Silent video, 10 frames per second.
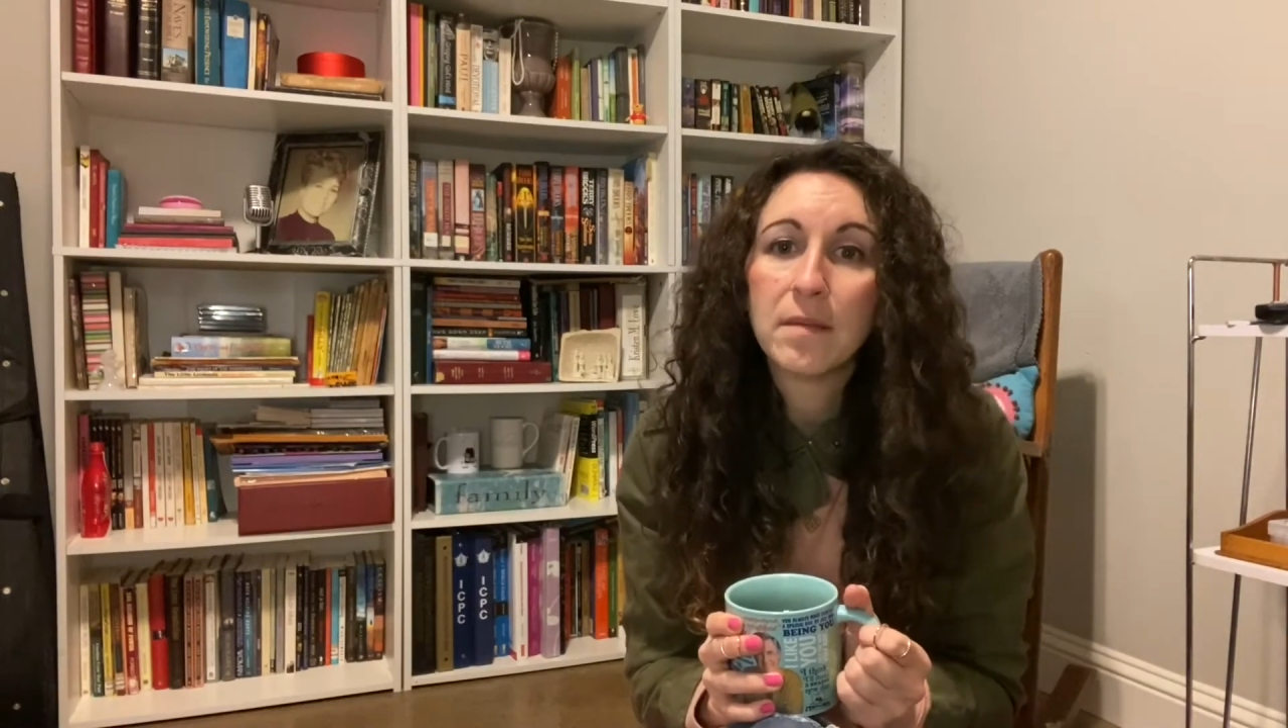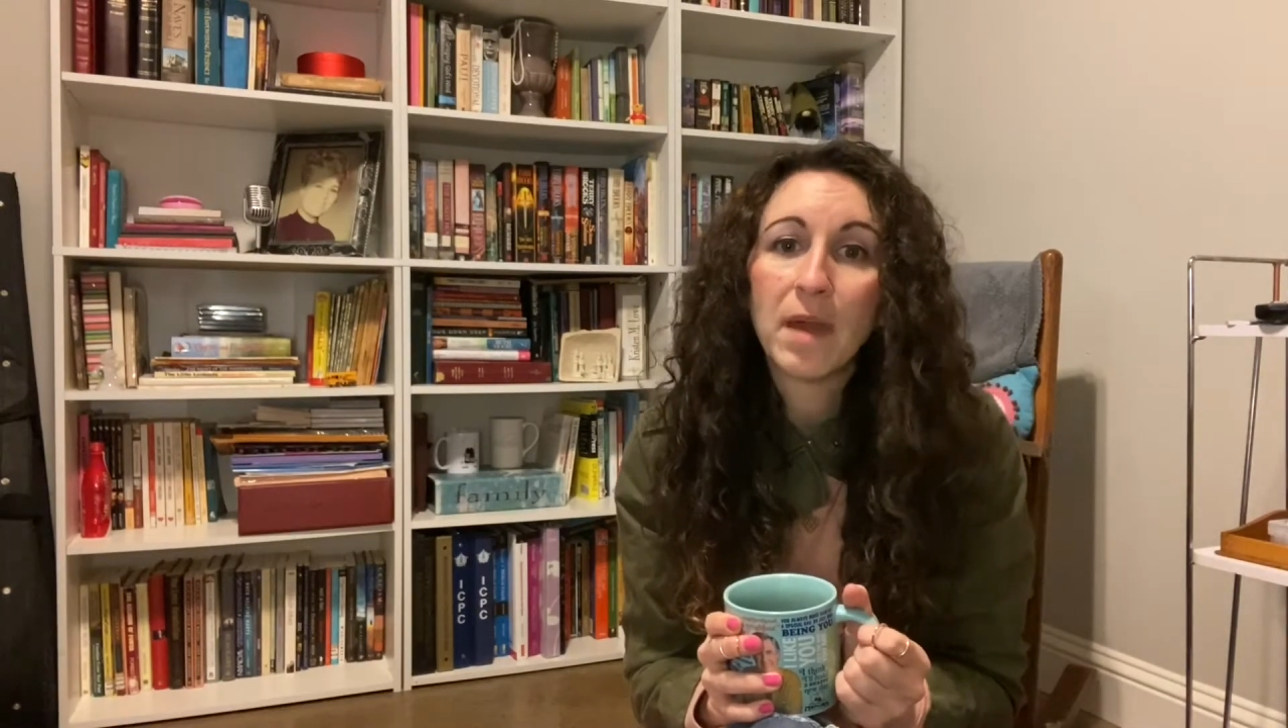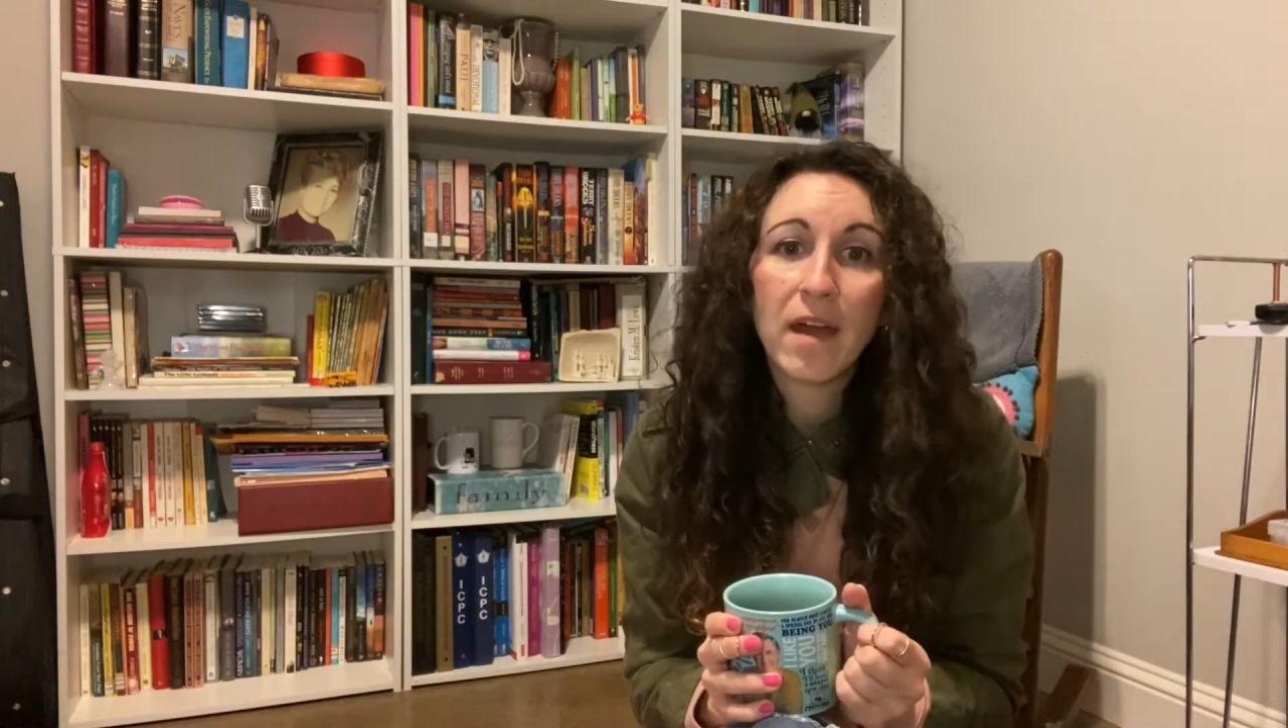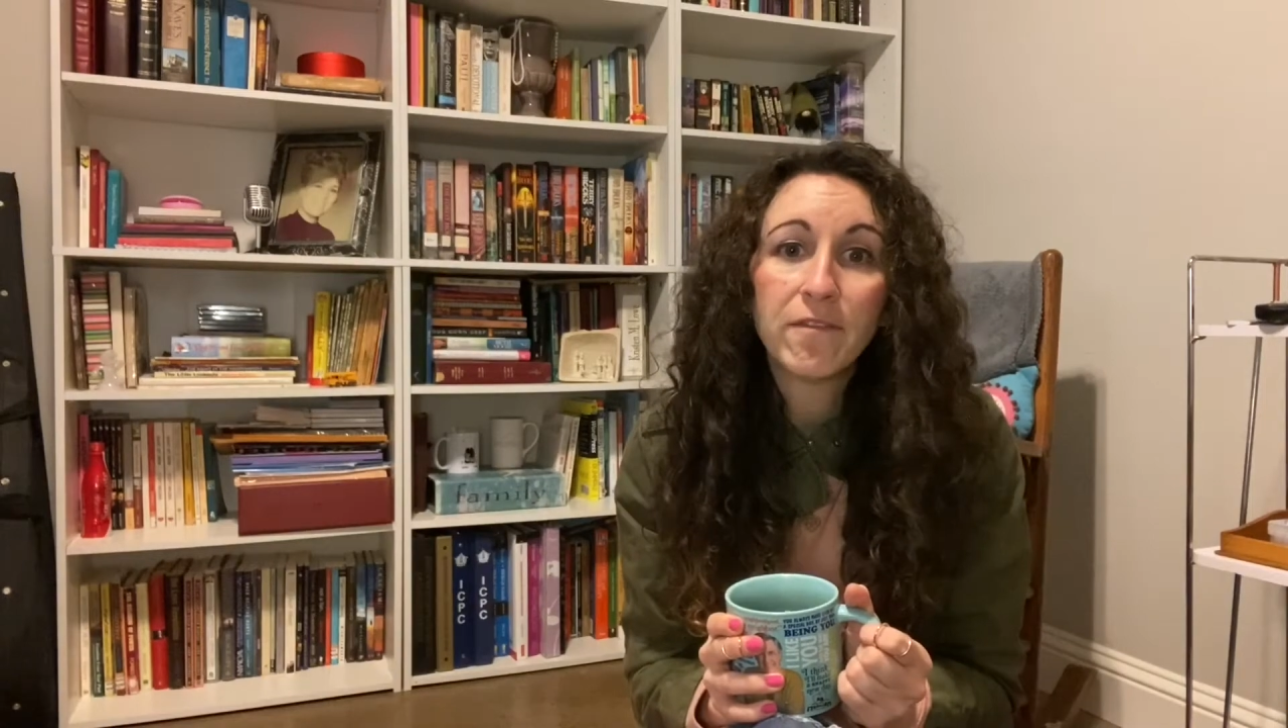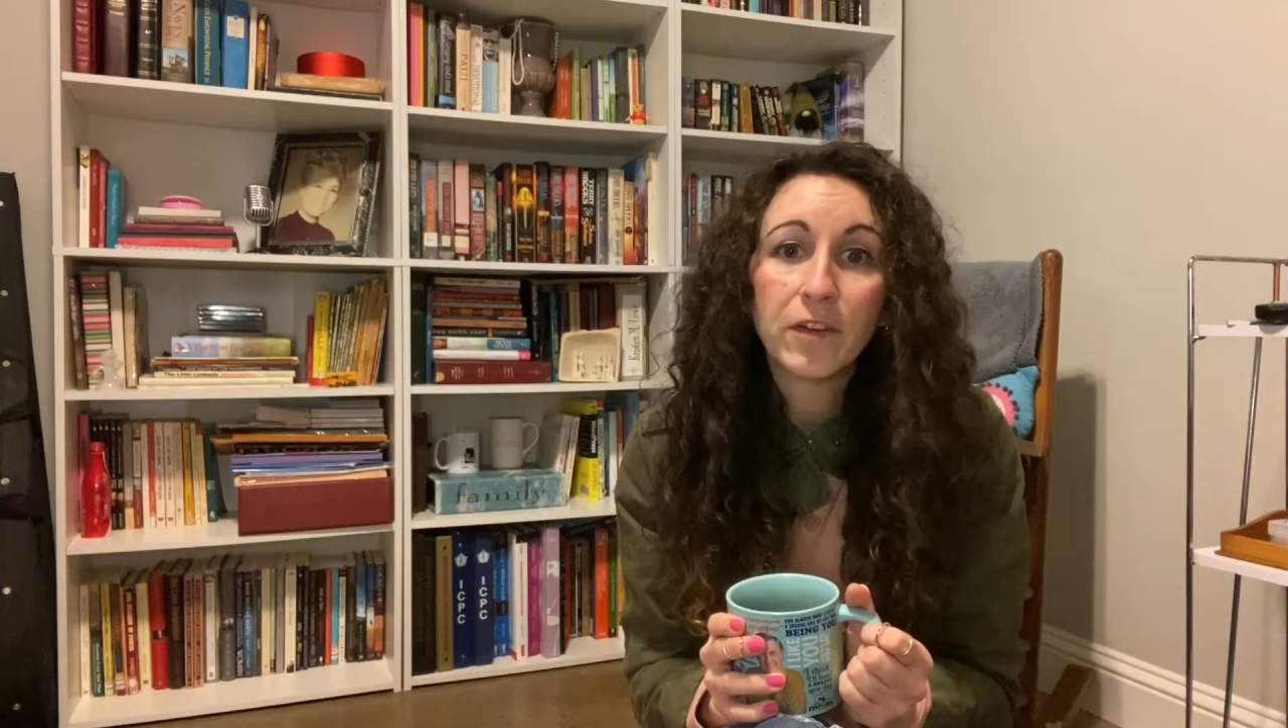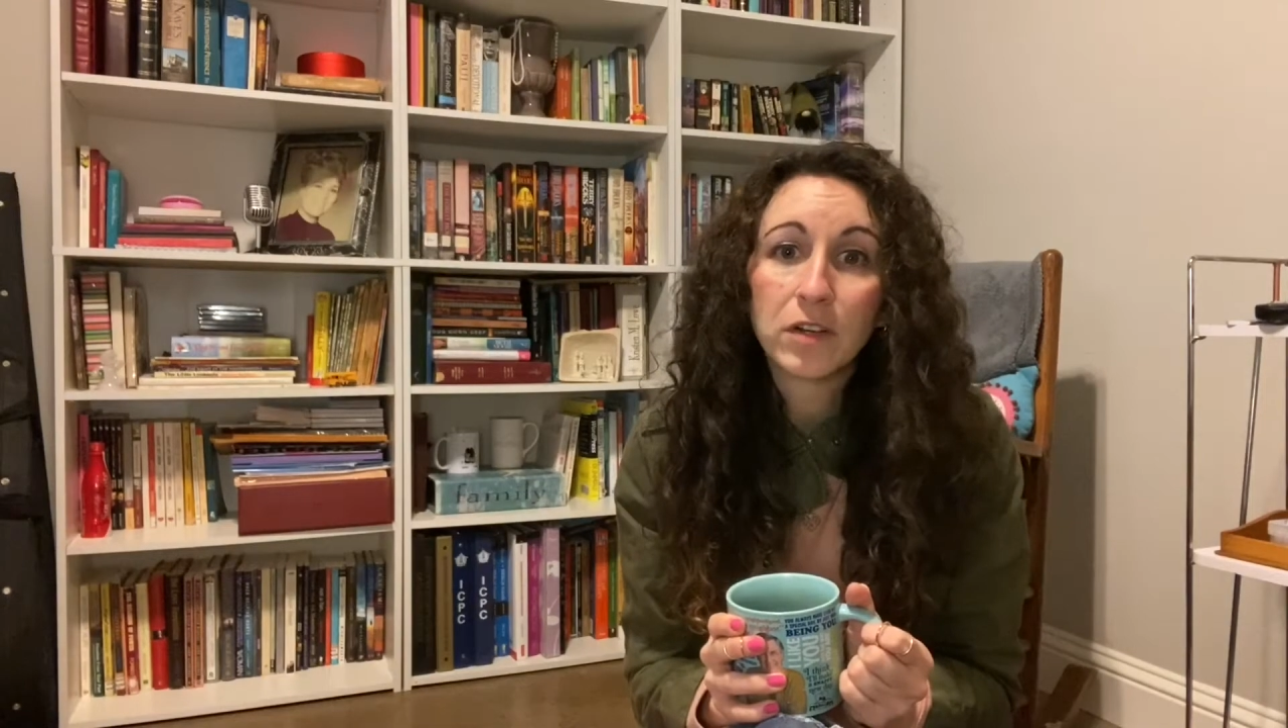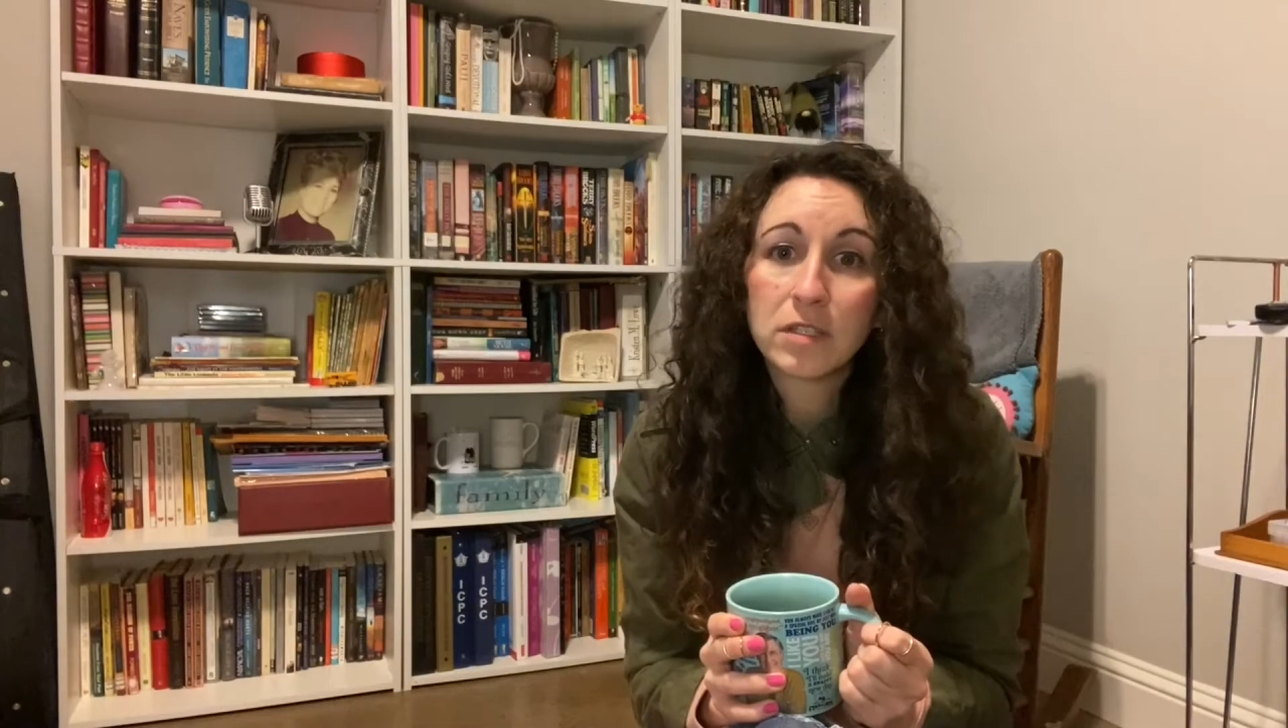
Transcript: effort to